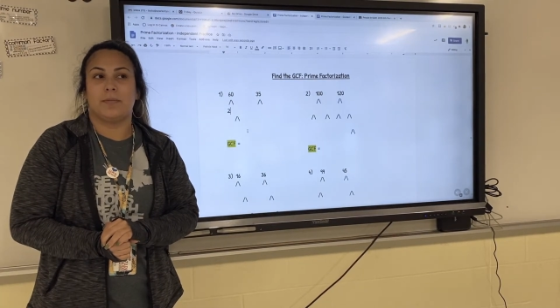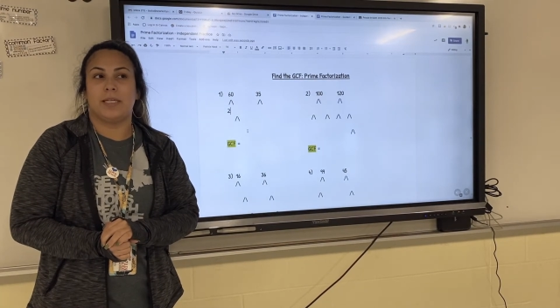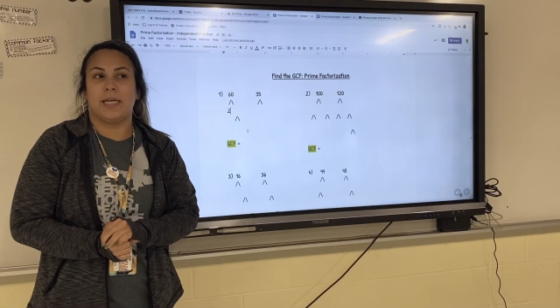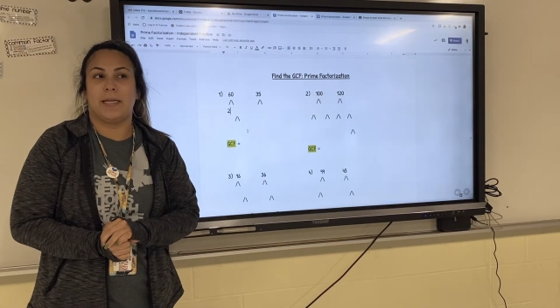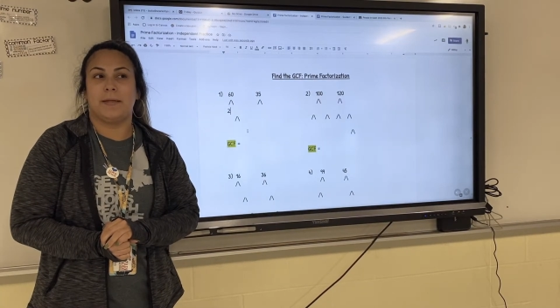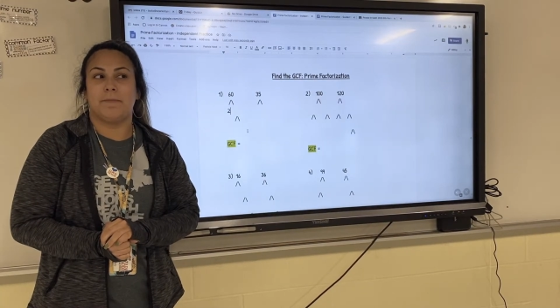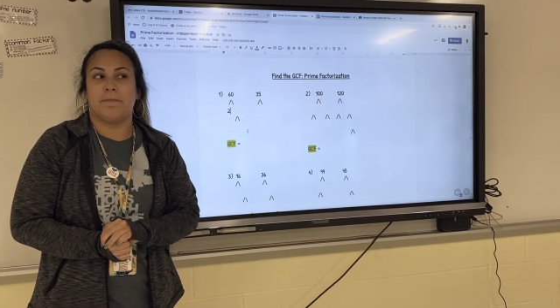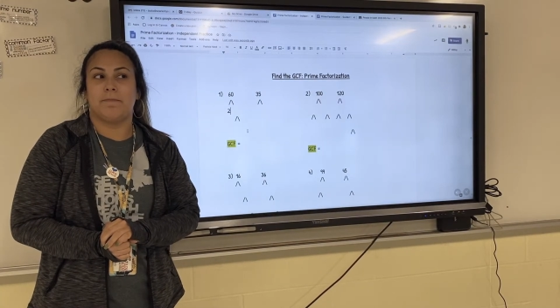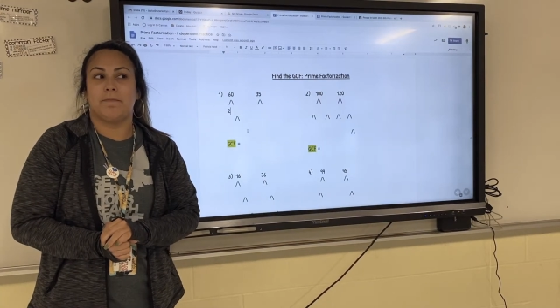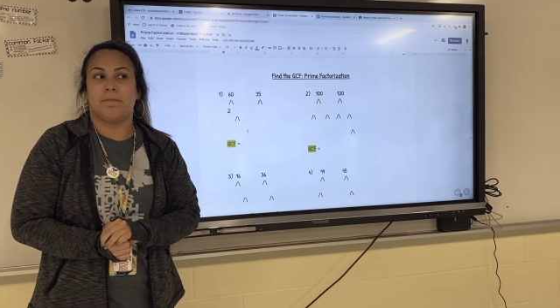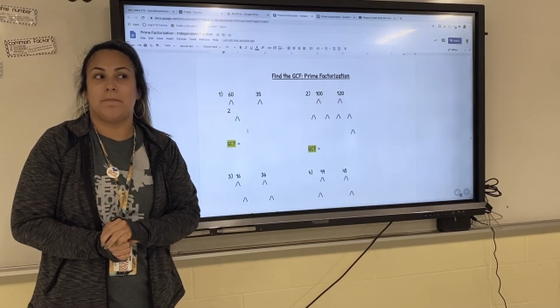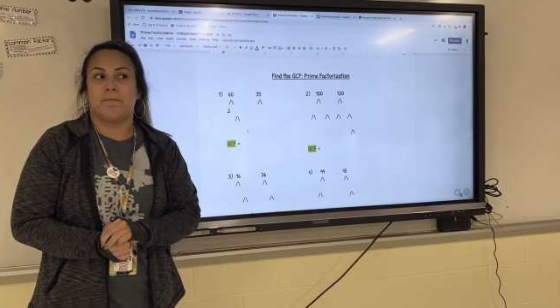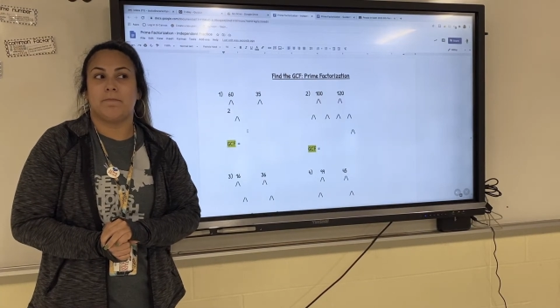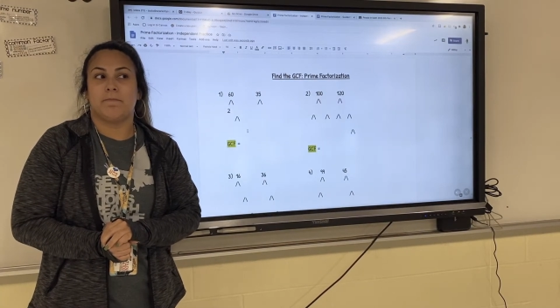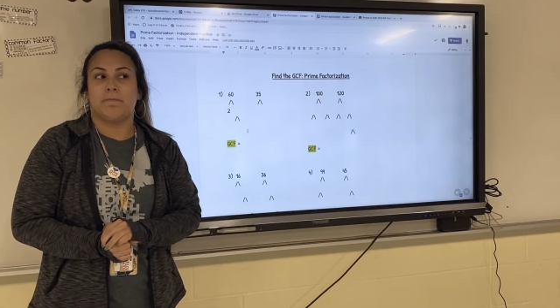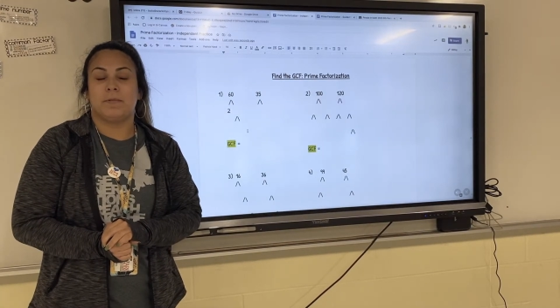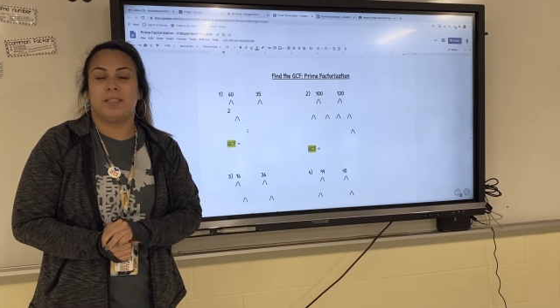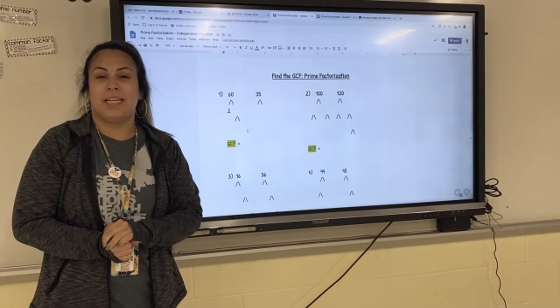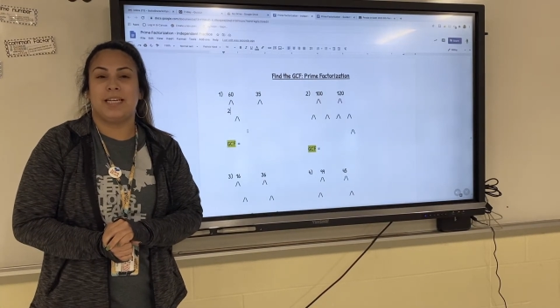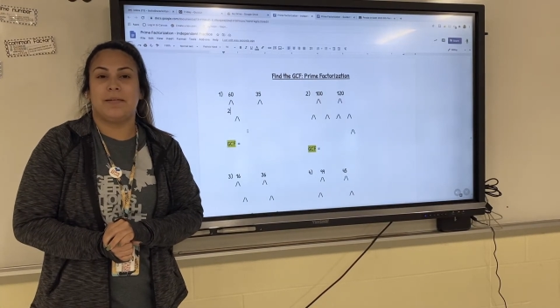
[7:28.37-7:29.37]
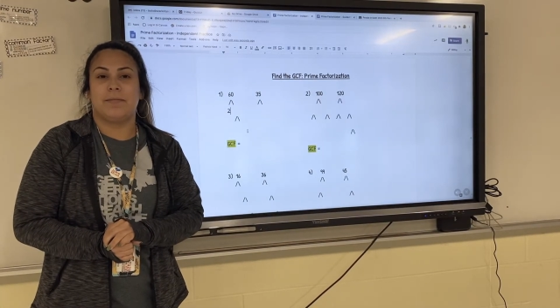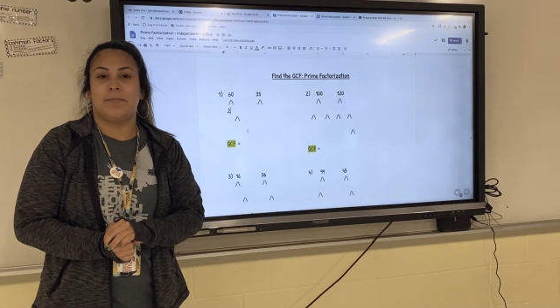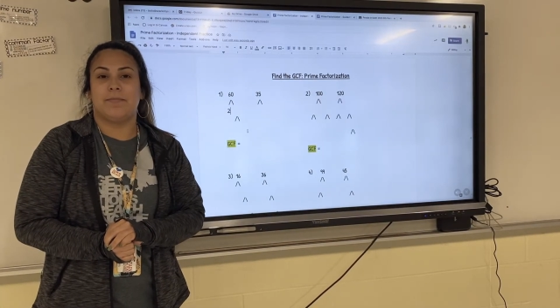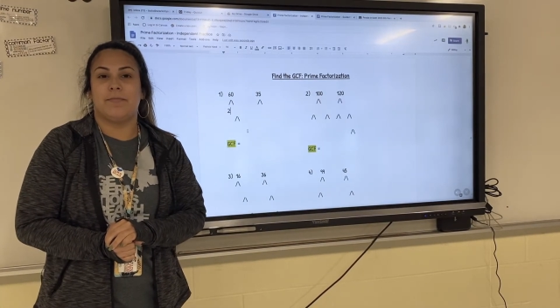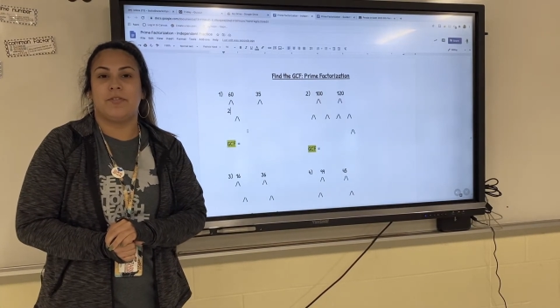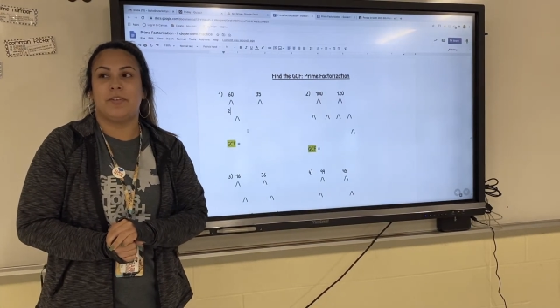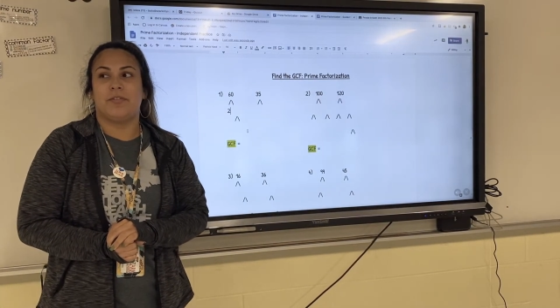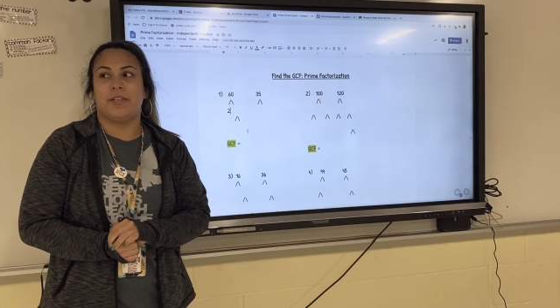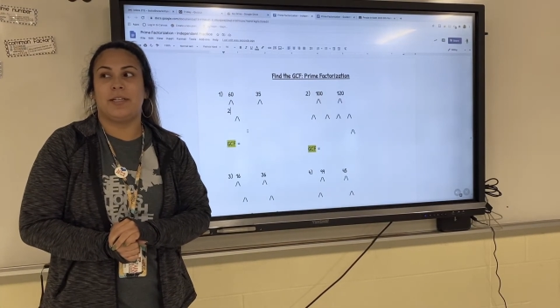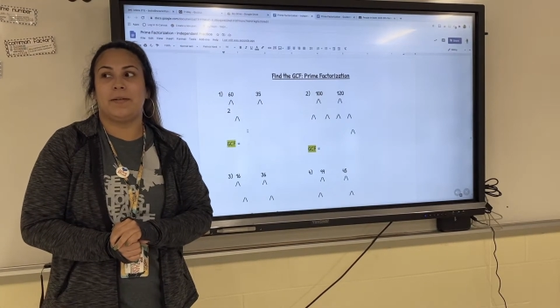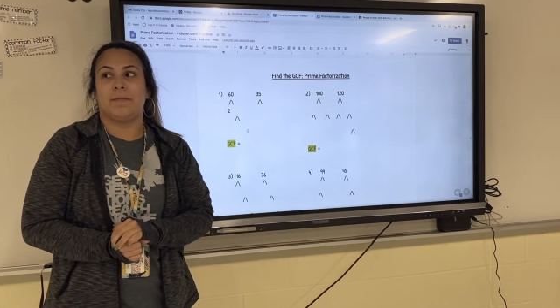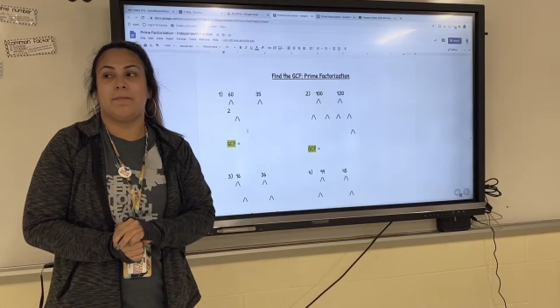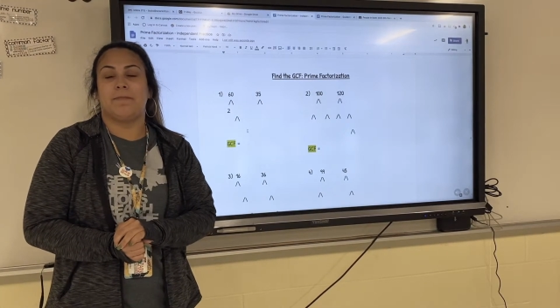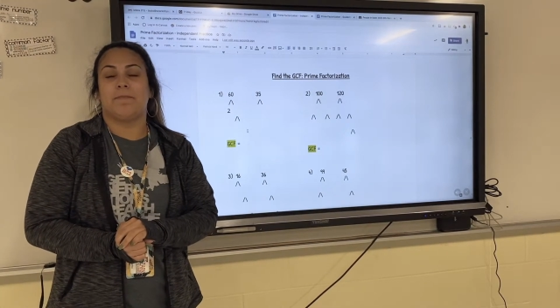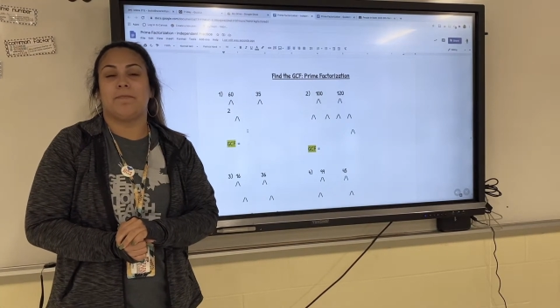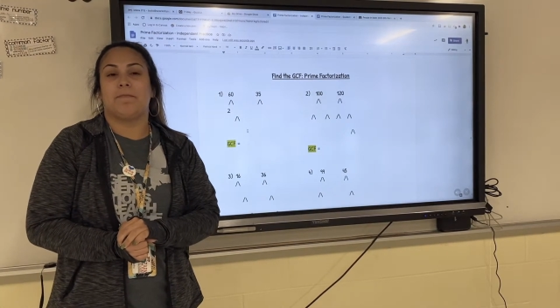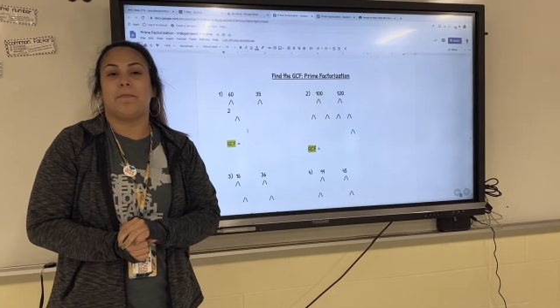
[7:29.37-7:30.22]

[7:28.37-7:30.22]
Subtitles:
10? 10? 15?